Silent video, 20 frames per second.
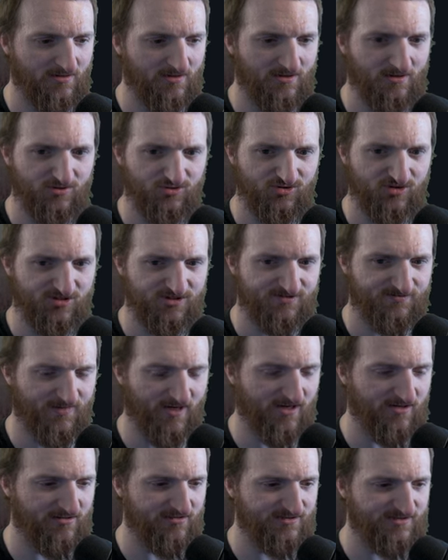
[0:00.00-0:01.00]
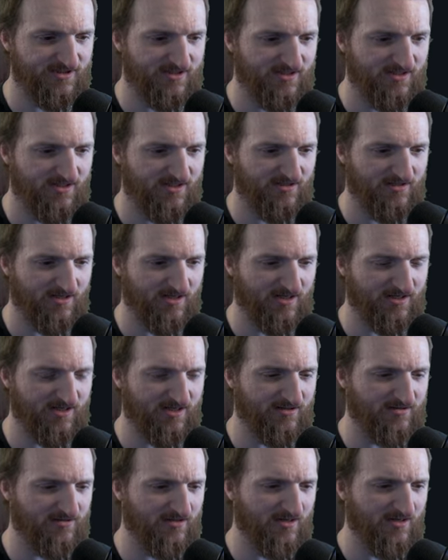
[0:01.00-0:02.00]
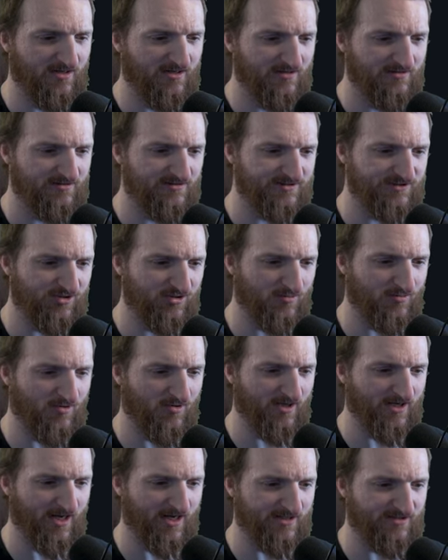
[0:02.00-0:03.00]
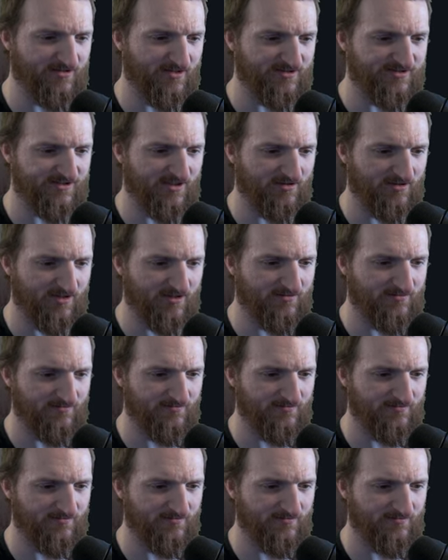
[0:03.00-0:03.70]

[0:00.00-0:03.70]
transparency, and then zero point eight does sound good.